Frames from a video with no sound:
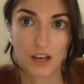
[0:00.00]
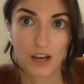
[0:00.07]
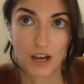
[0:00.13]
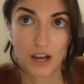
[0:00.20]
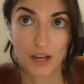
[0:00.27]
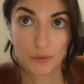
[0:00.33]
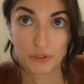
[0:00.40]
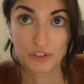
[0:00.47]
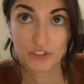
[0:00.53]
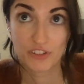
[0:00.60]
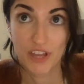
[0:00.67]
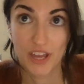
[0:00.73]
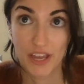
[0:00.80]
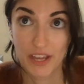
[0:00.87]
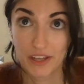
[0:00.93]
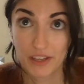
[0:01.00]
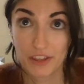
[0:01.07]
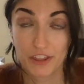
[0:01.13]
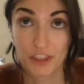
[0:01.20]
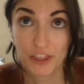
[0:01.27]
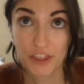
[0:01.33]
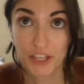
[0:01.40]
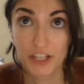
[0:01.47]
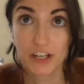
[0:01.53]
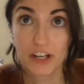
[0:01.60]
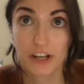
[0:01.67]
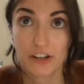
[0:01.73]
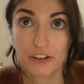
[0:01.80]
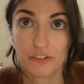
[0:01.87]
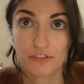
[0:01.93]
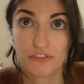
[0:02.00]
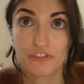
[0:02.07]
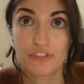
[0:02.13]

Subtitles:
I would say think of